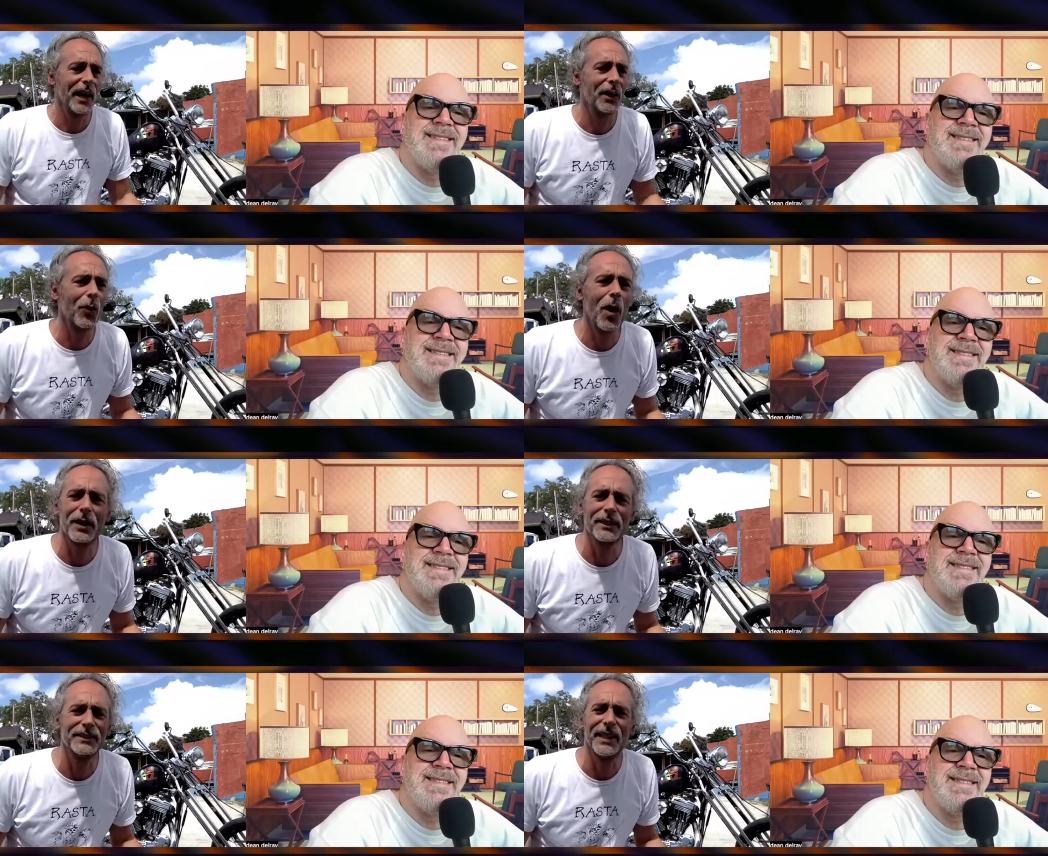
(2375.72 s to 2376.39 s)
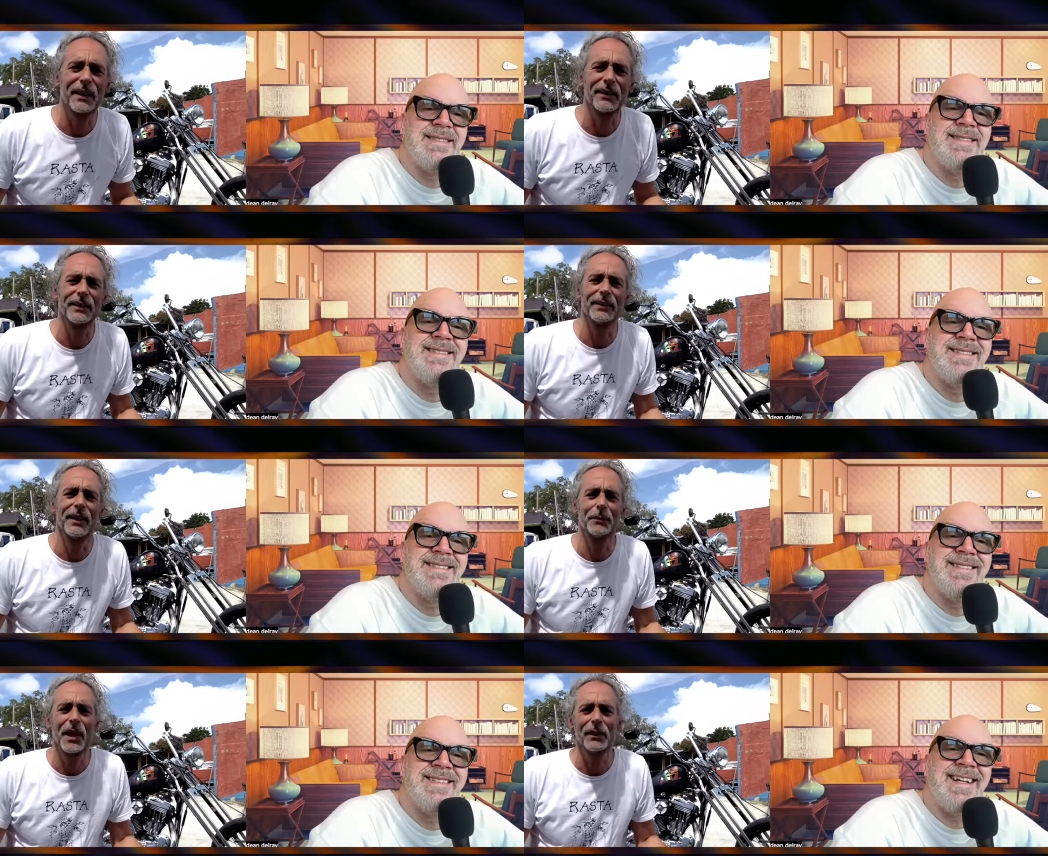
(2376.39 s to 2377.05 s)
Speaker 1: I don't want to sell it.
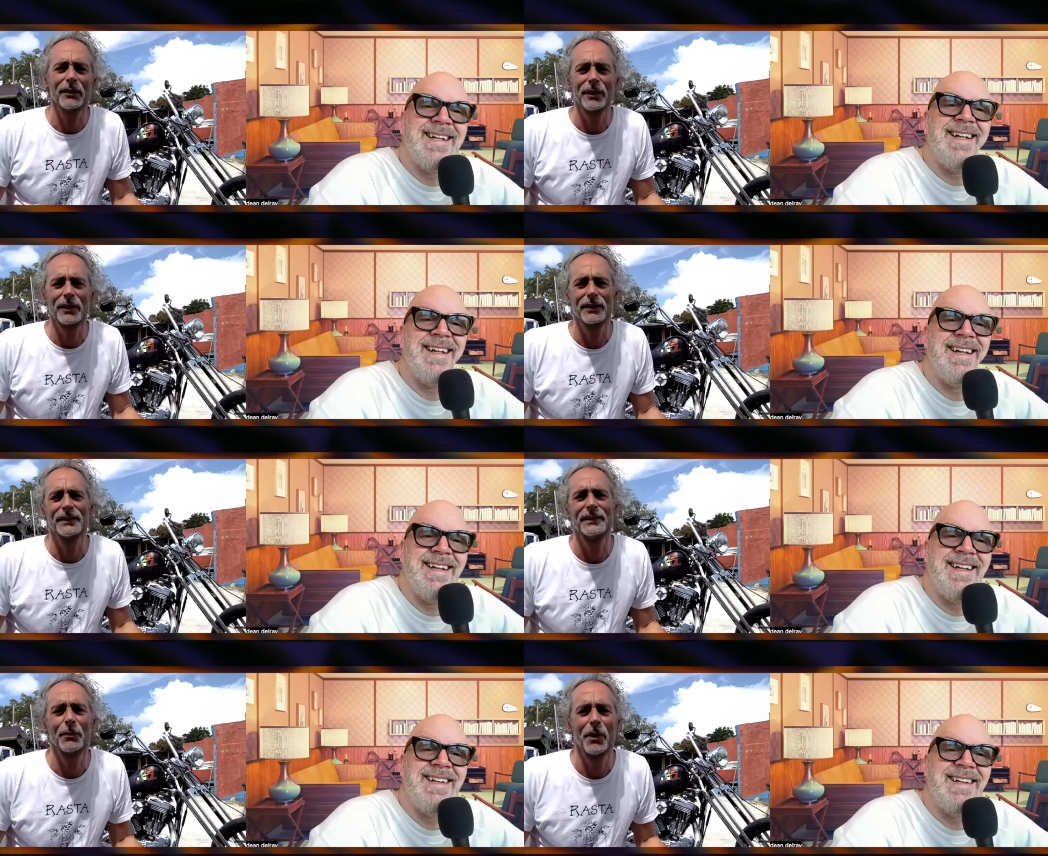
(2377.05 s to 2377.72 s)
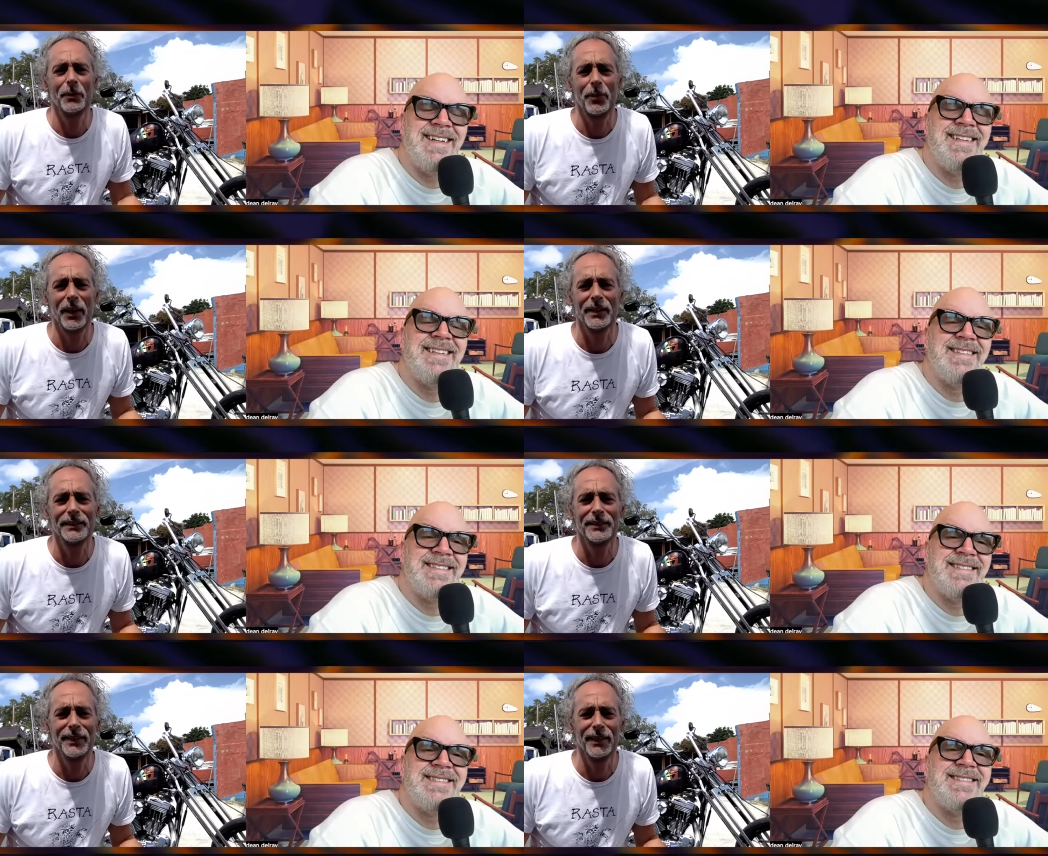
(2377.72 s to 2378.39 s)
I'm not looking to sell my
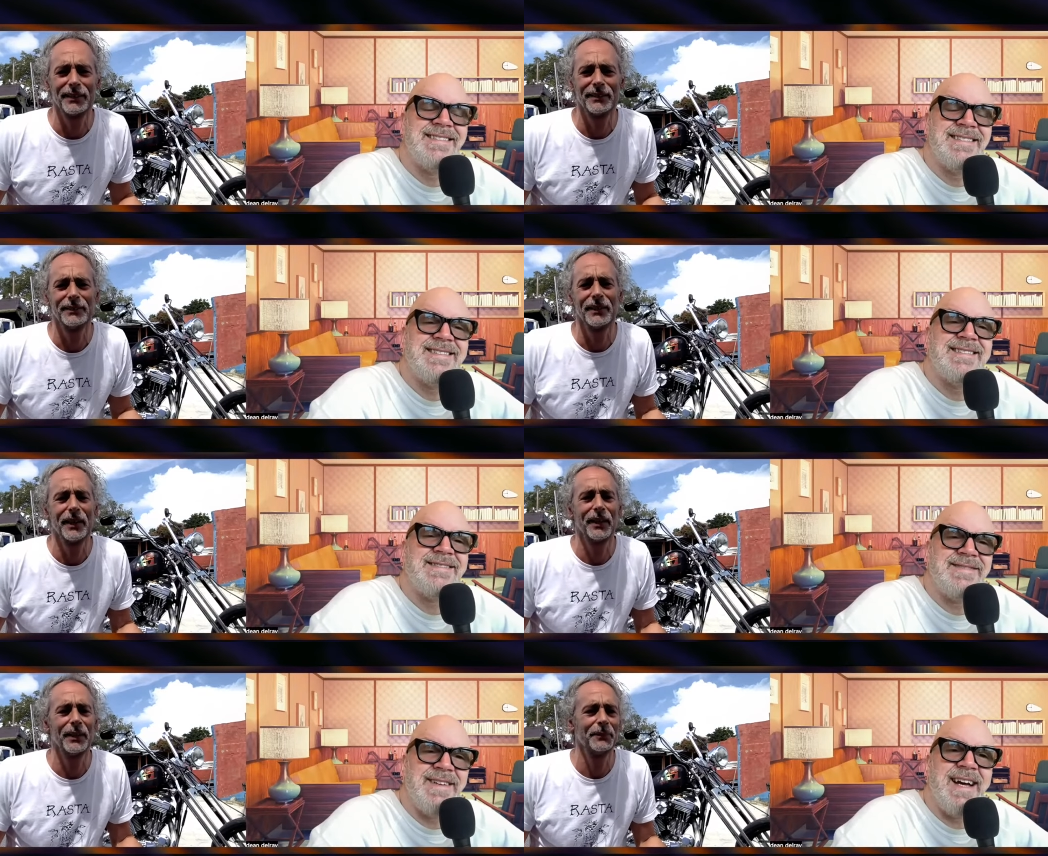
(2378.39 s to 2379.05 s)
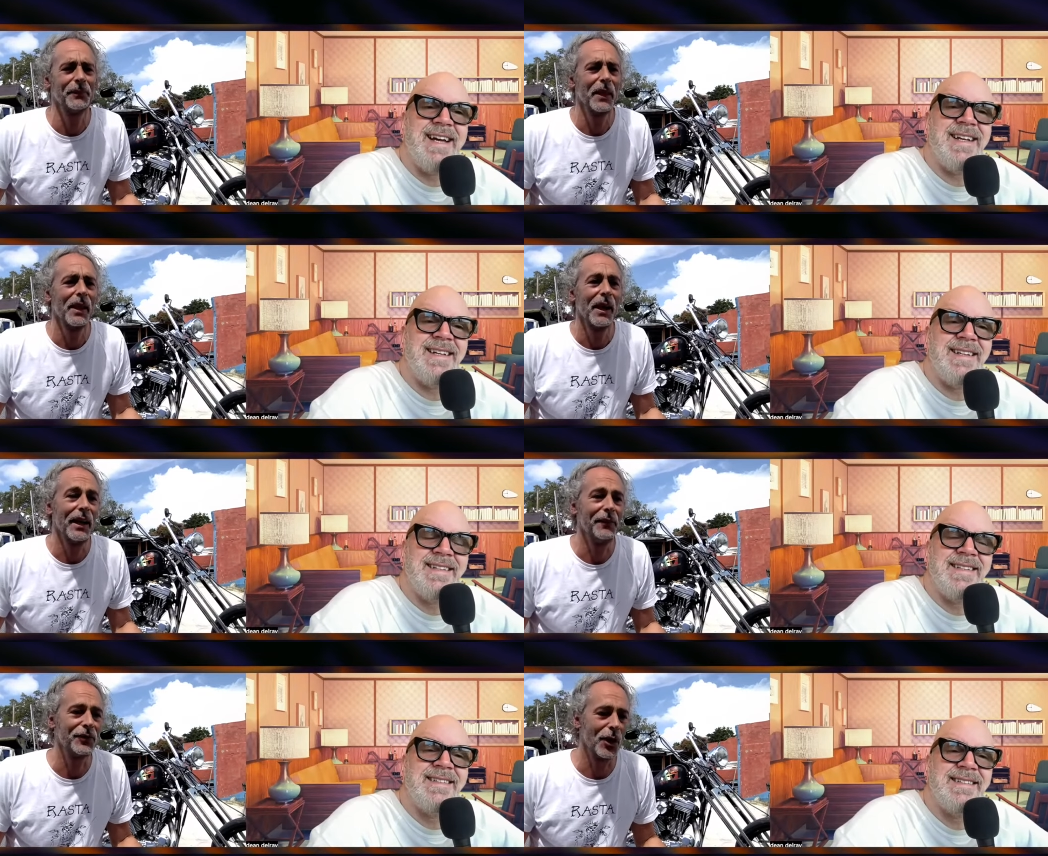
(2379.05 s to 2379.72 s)
bikes, you know? Um, right.
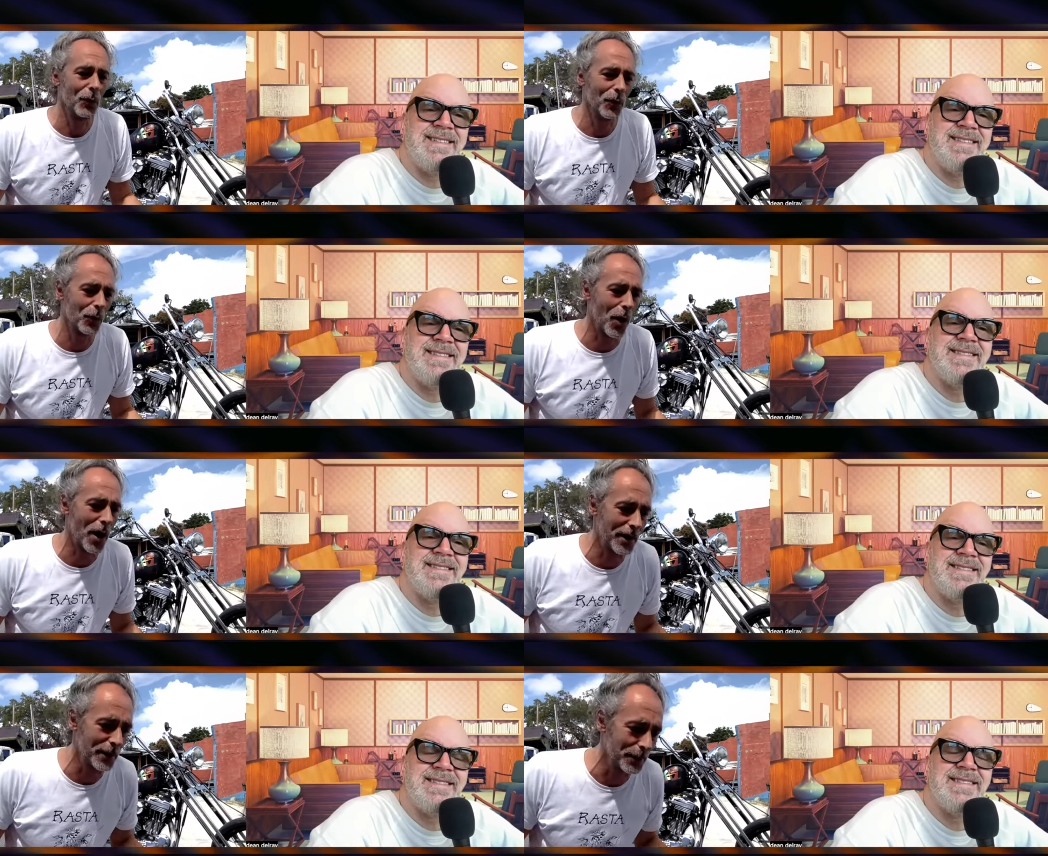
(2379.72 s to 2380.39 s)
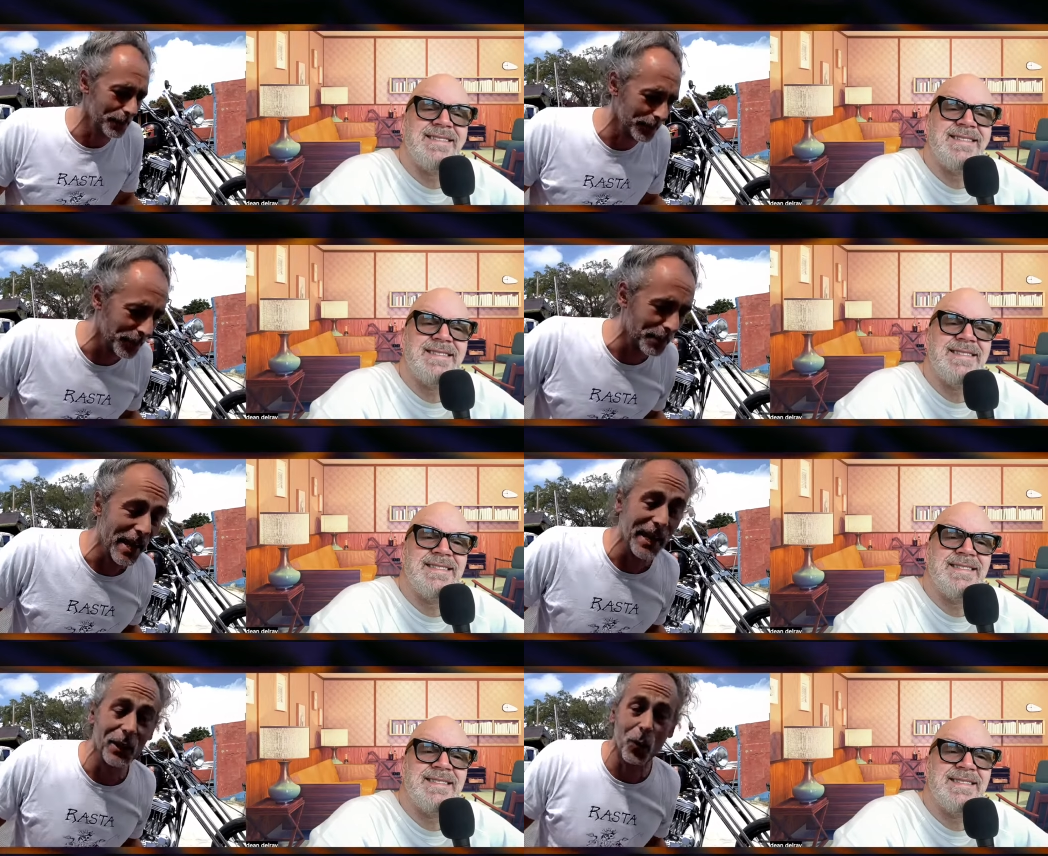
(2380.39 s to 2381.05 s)
If someone wanted to
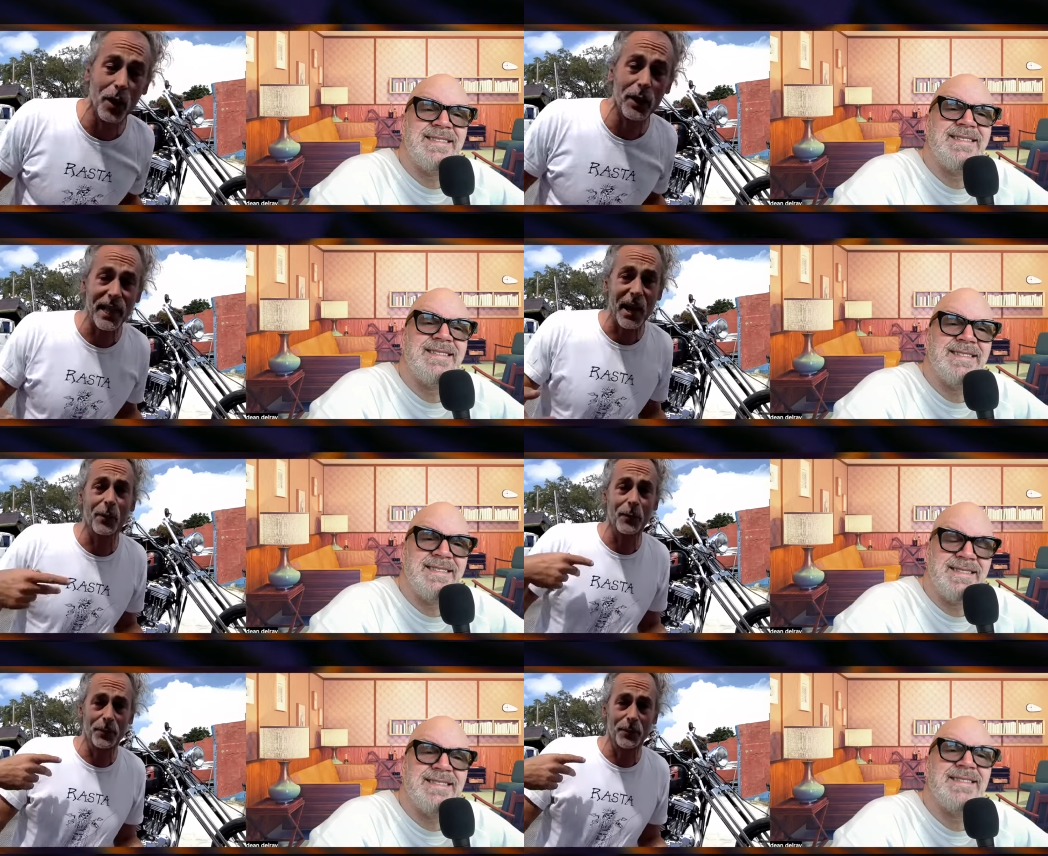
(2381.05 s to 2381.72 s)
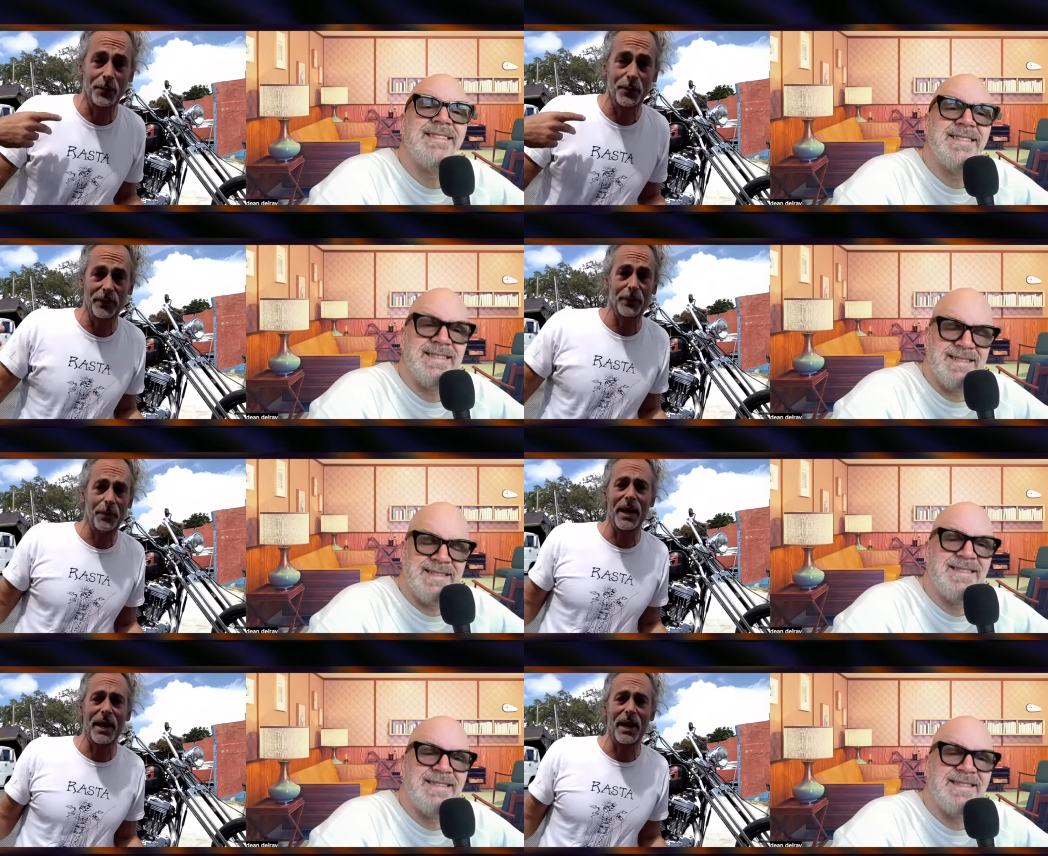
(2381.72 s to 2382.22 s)
make one, that would be the